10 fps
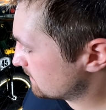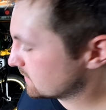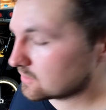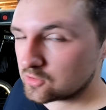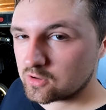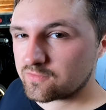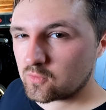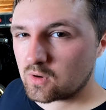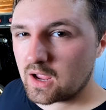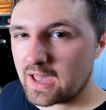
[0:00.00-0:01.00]
I'm gonna look
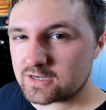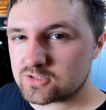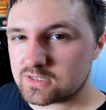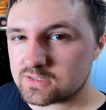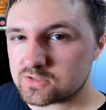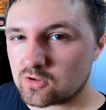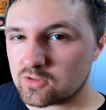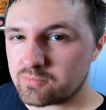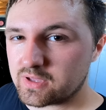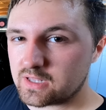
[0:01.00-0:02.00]
for where I actually installed
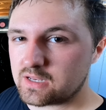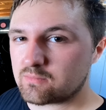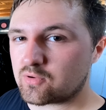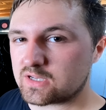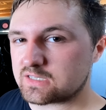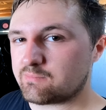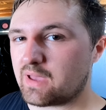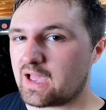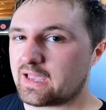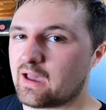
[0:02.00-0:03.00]
the pin and press it
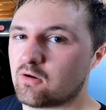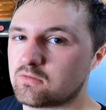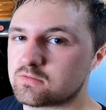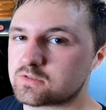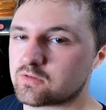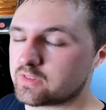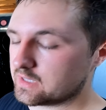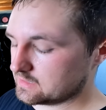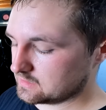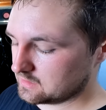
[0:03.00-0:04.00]
back out so
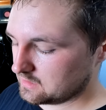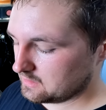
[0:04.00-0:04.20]
that,